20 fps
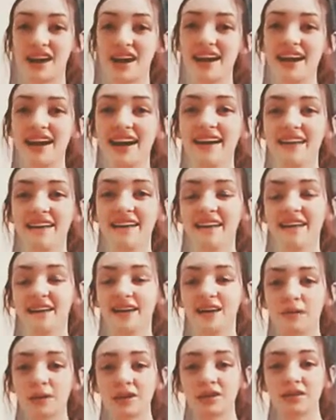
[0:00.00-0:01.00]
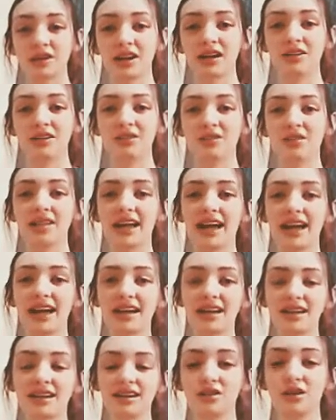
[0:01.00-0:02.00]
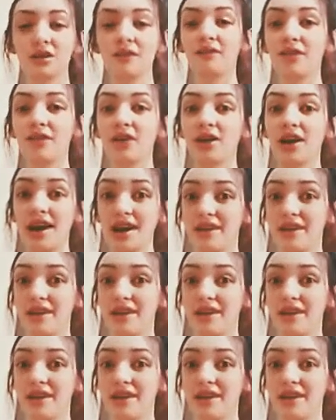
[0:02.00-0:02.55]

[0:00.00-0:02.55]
I tried doing that and it took forever.